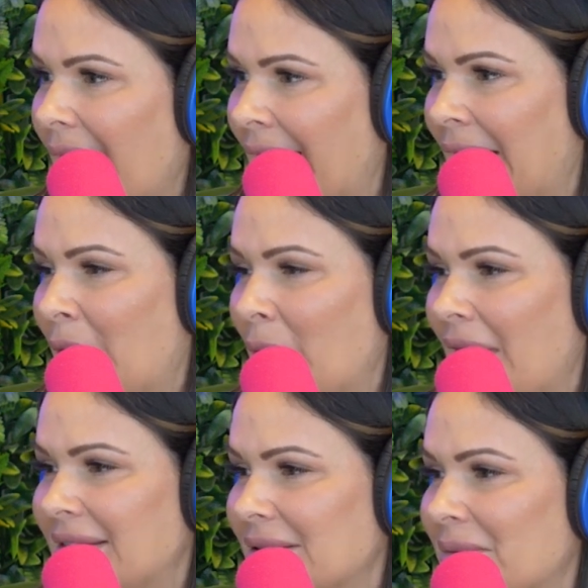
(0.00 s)
And I know
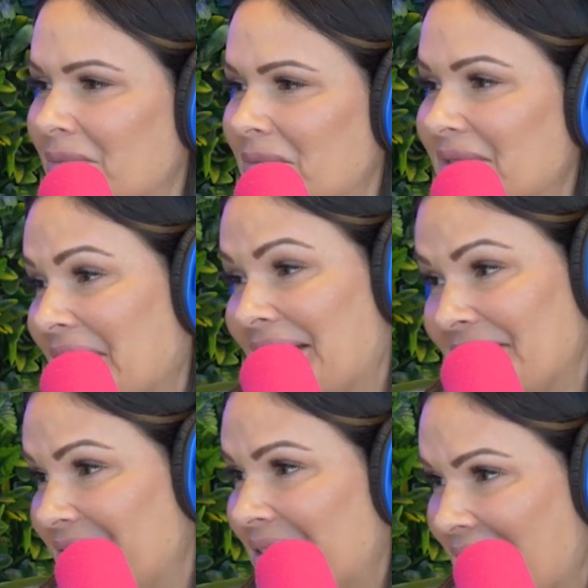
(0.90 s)
that's a sign
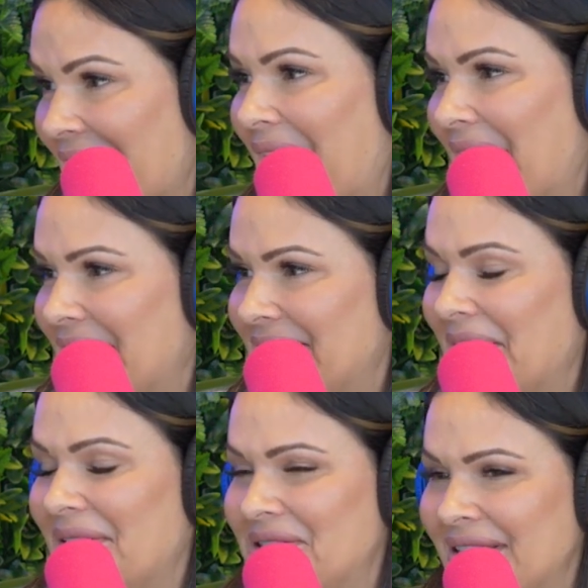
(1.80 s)
of very high
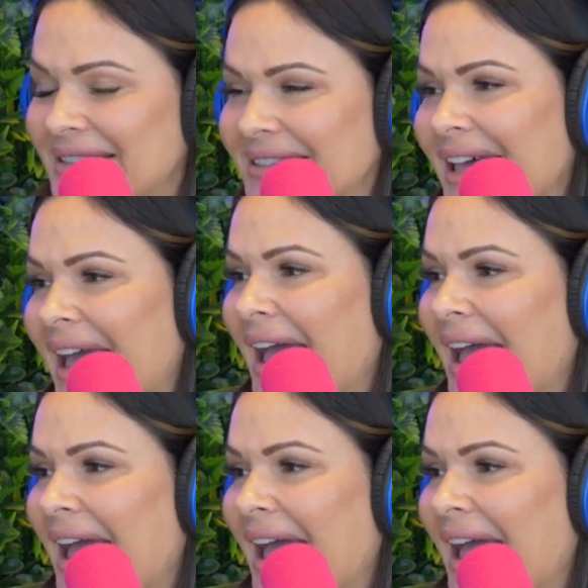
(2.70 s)
intelligence.